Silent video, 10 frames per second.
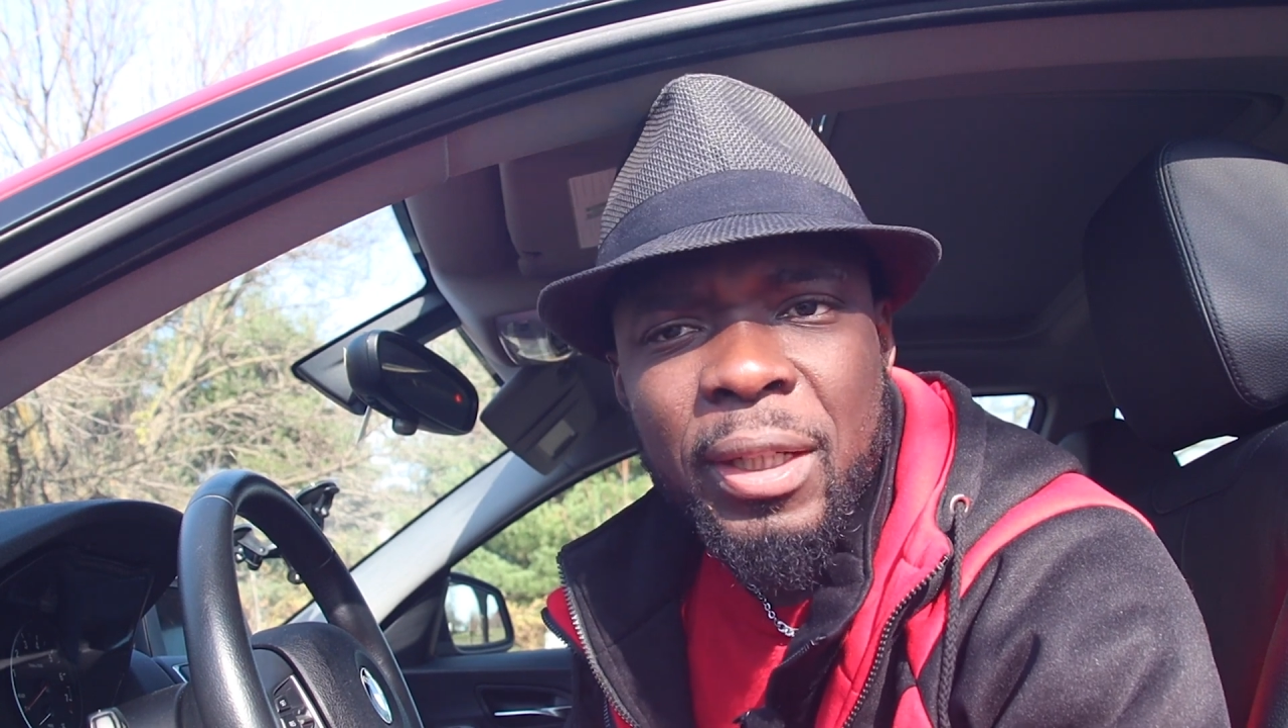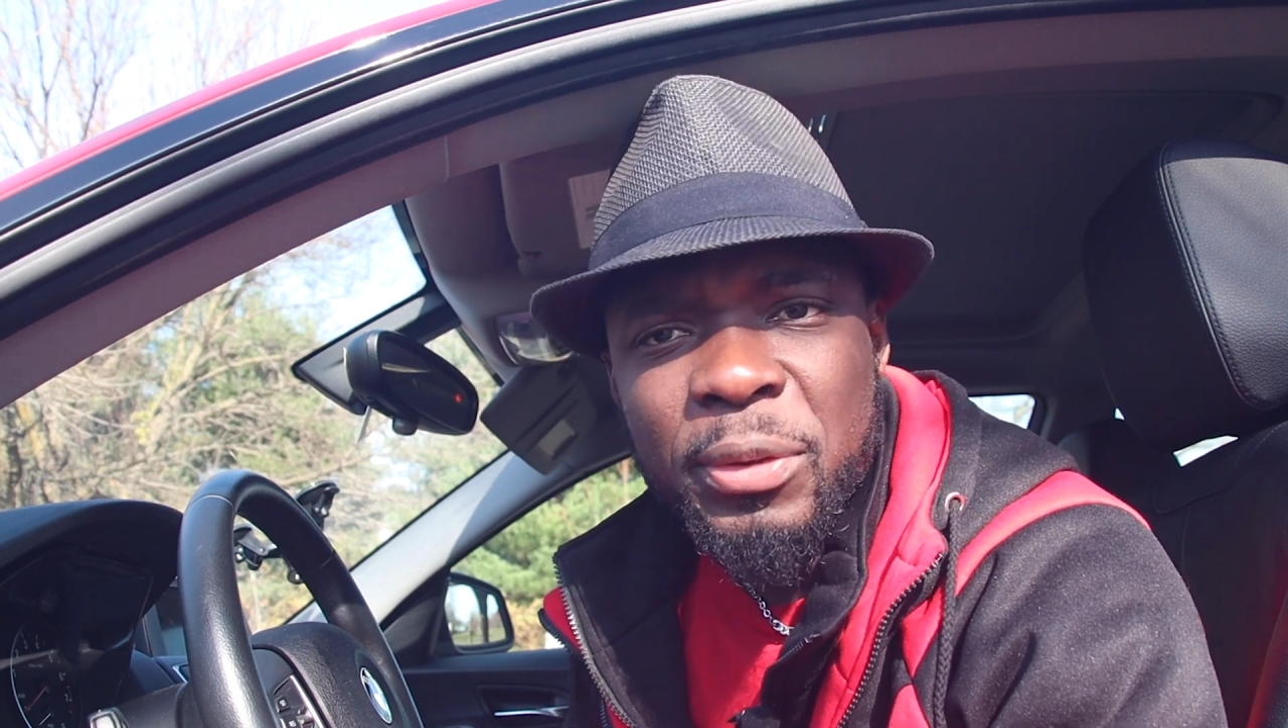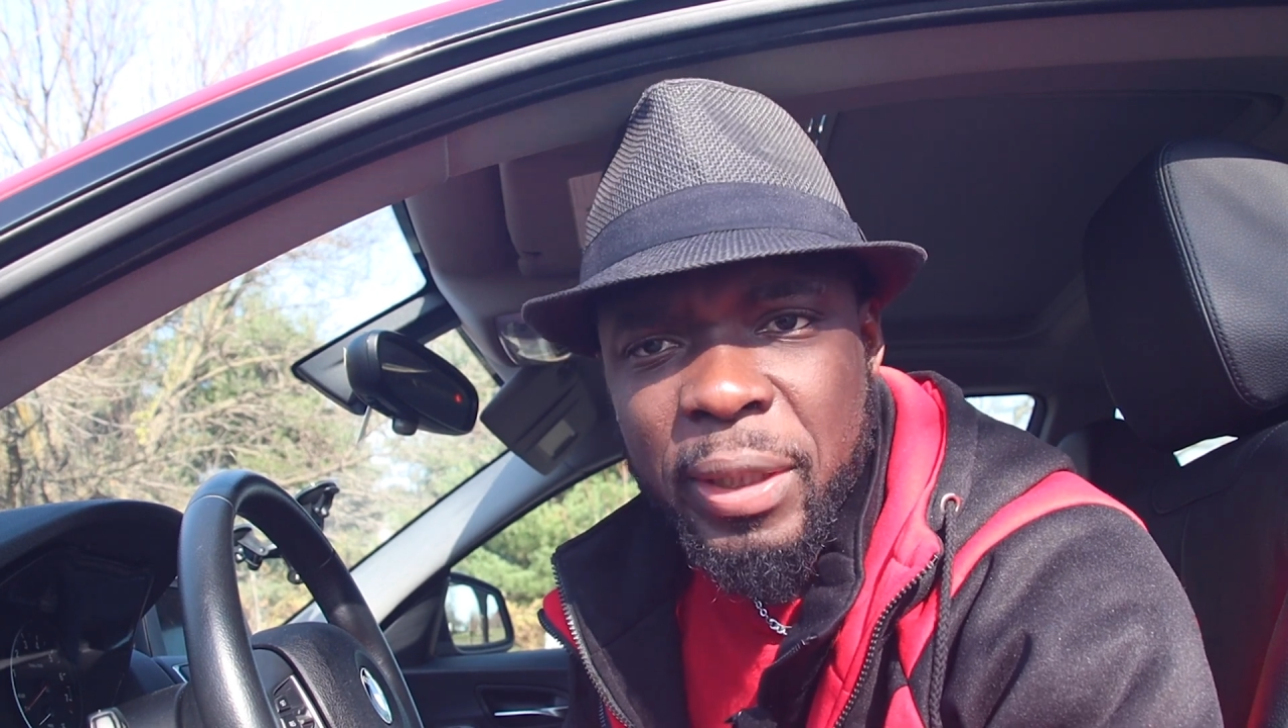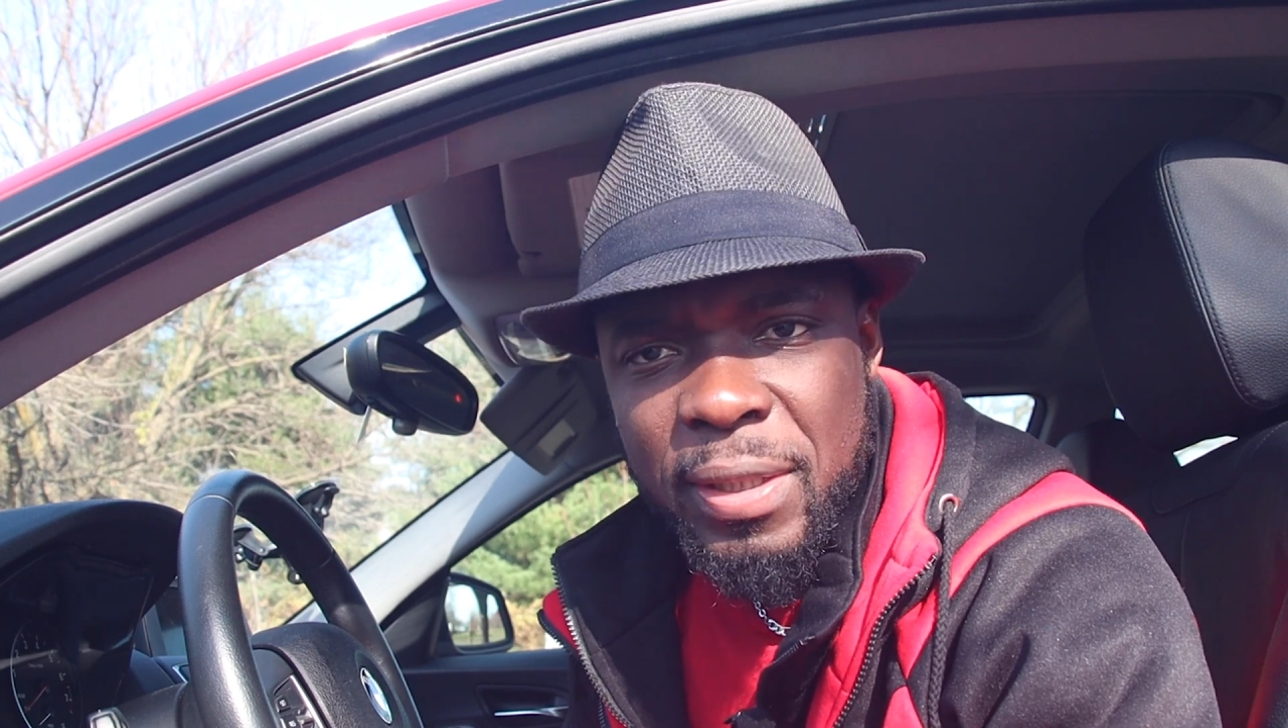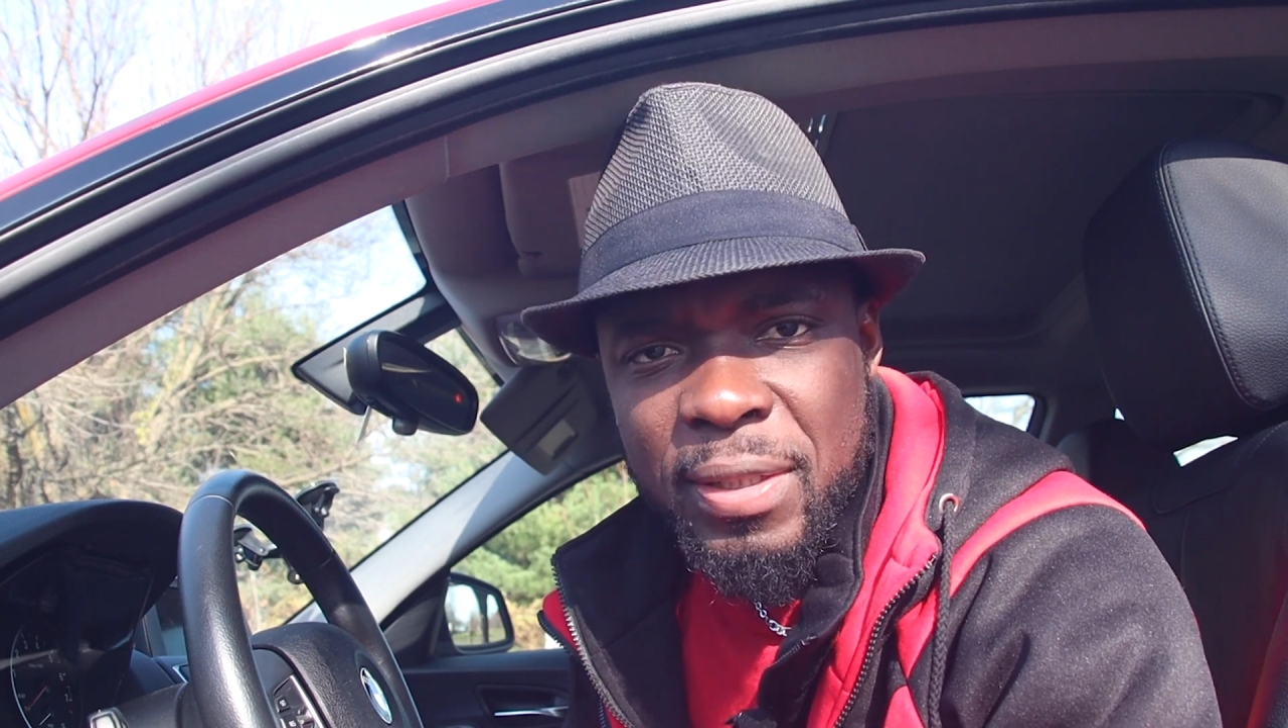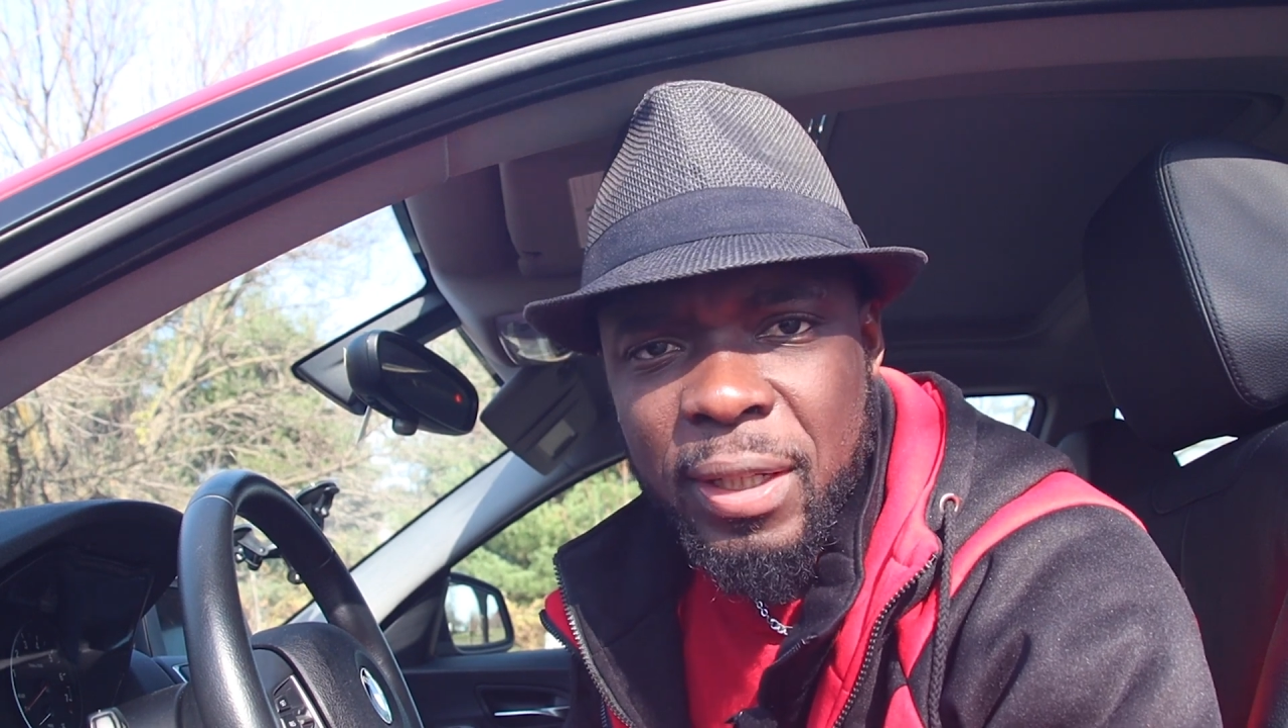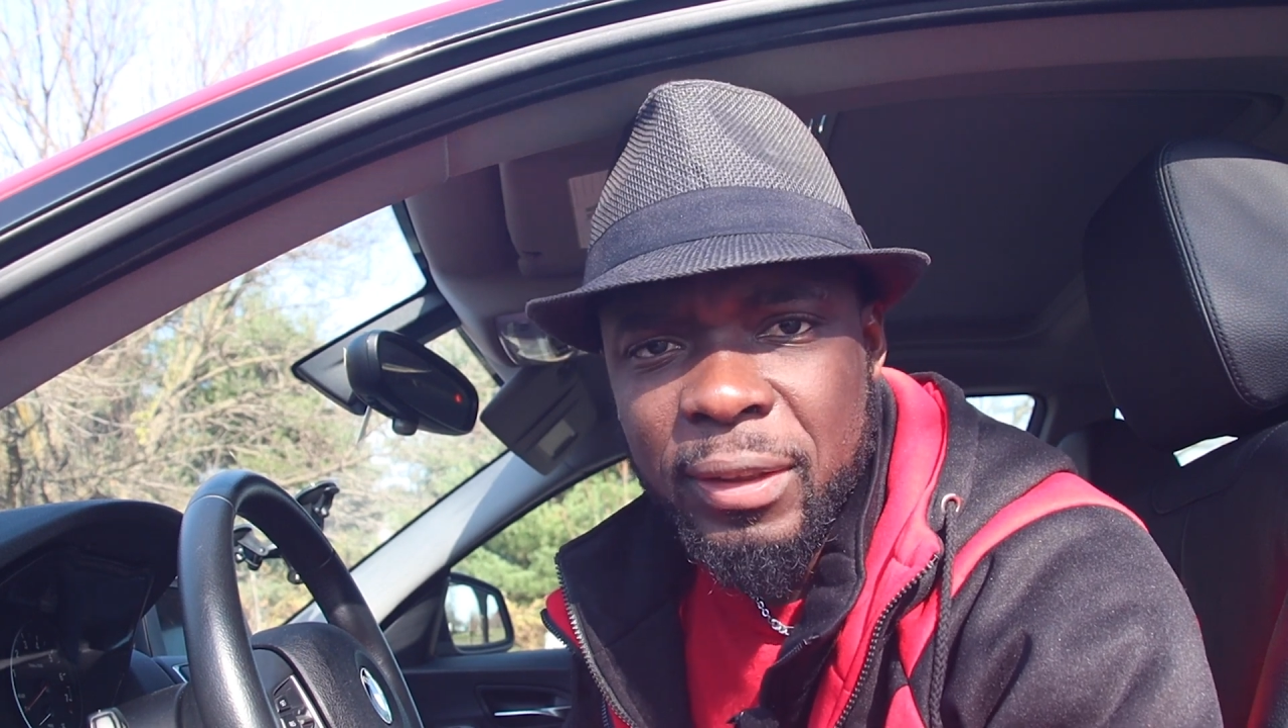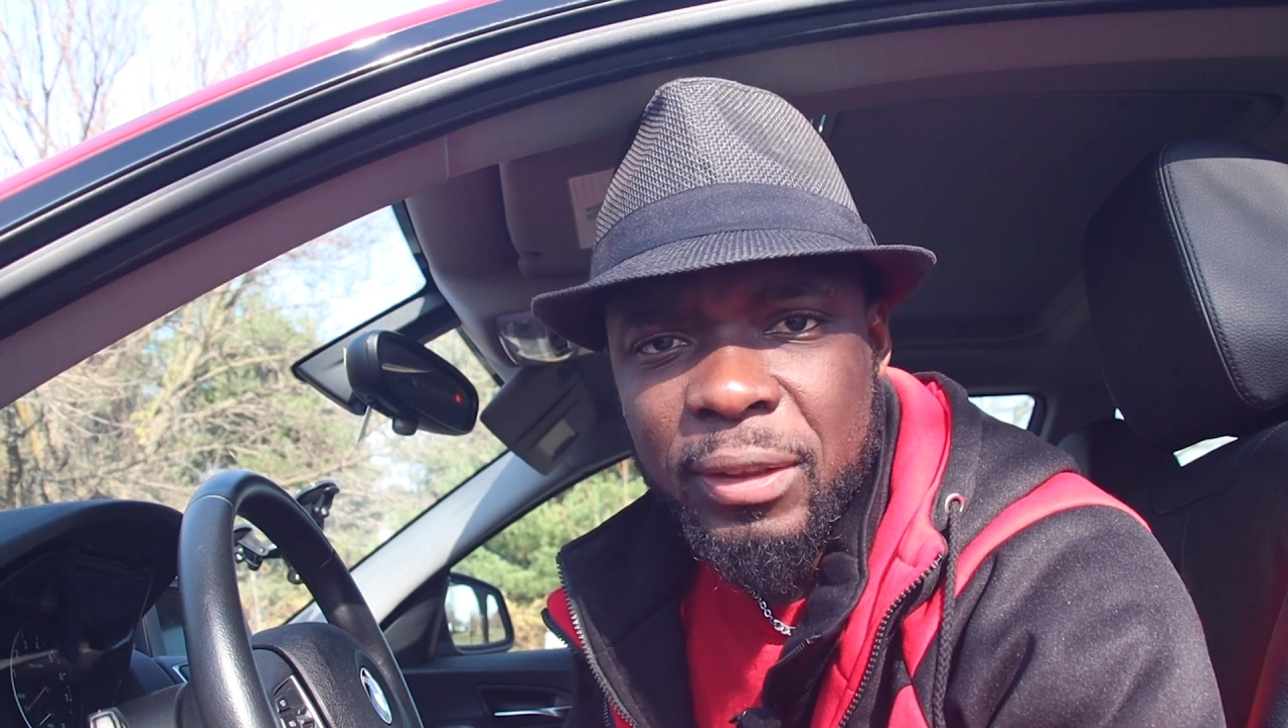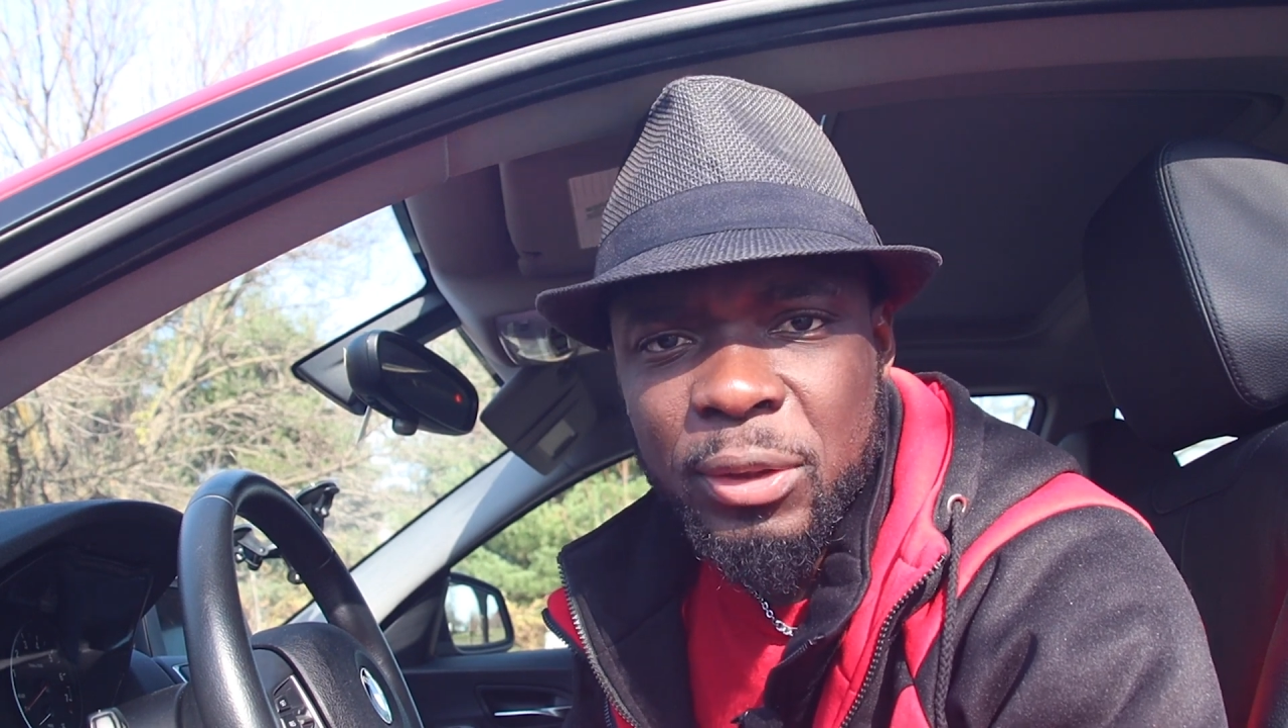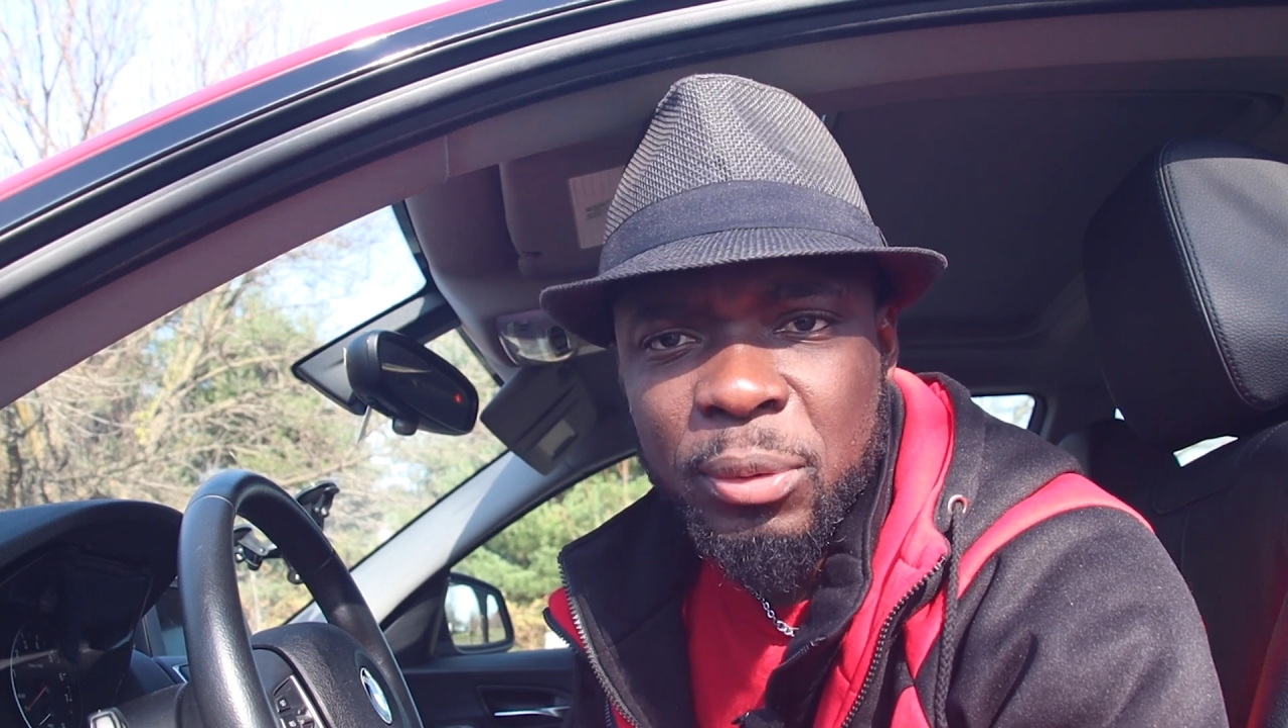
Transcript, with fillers: to get started